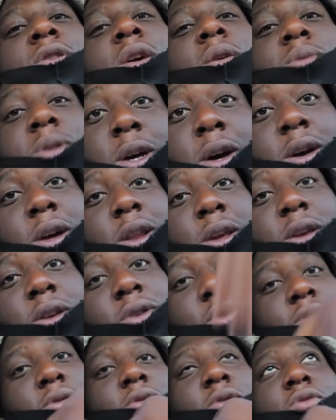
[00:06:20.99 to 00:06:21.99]
I'm talking to
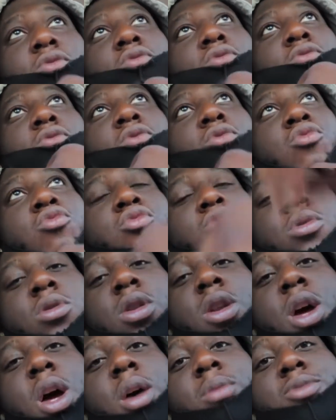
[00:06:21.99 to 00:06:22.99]
you.
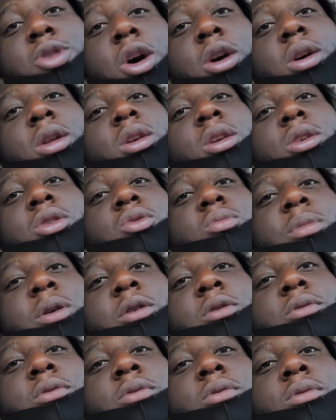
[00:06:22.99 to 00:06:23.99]
No, I'm talking to you,
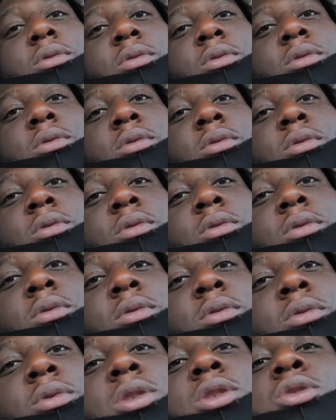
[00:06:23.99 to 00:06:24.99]
bro.
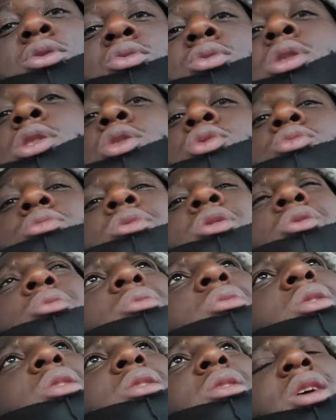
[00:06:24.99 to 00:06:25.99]
What you doing?
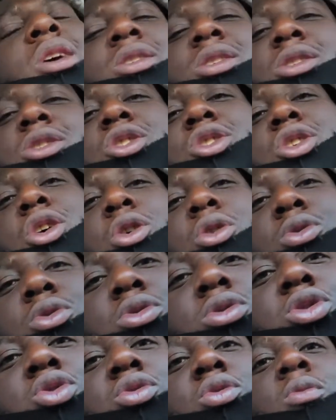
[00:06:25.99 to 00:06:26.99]
I just
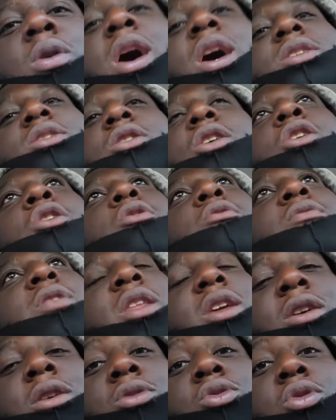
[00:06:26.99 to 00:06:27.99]
told you to watch the whole
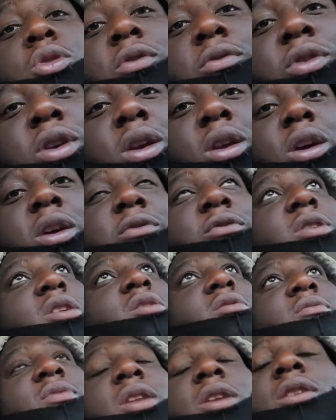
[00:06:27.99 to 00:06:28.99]
video. You over here looking for
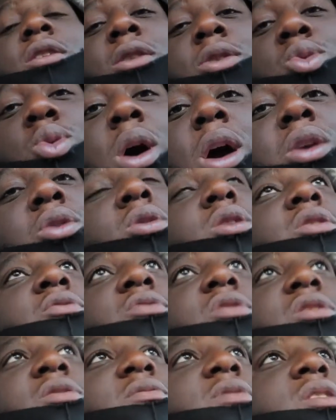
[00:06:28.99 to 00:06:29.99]
other videos. Why are you looking
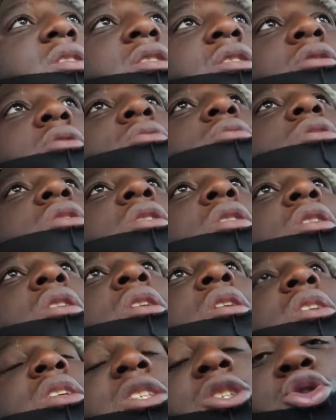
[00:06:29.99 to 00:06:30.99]
for other
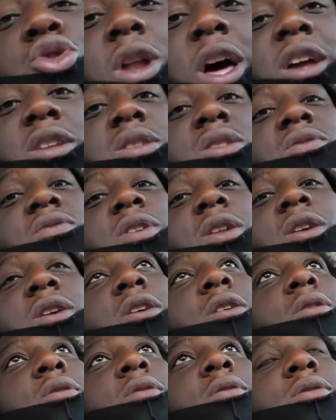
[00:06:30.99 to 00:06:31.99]
videos? Did you like this
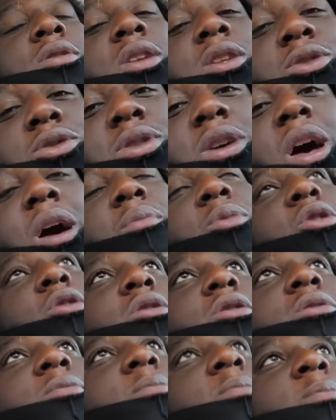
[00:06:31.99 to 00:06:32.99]
video? Did you comment on it?